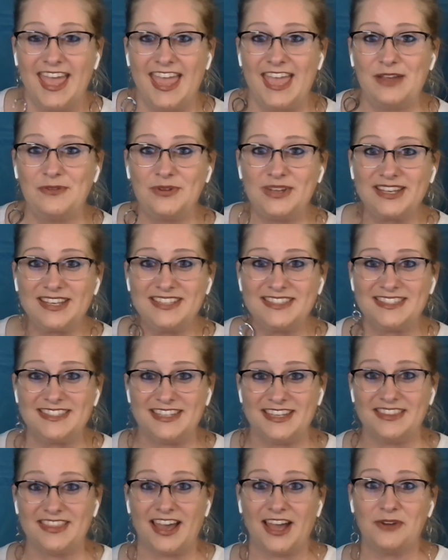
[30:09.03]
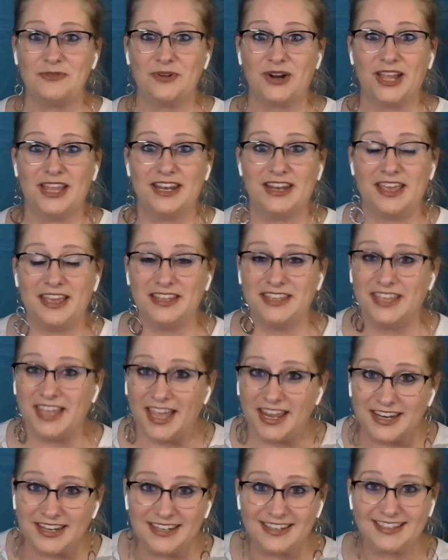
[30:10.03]
And we can see that, right?
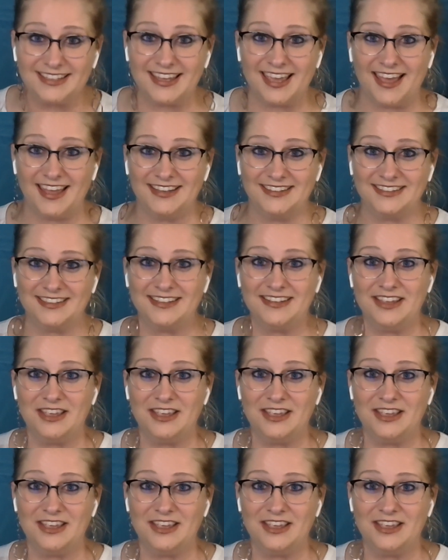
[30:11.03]
Again and again,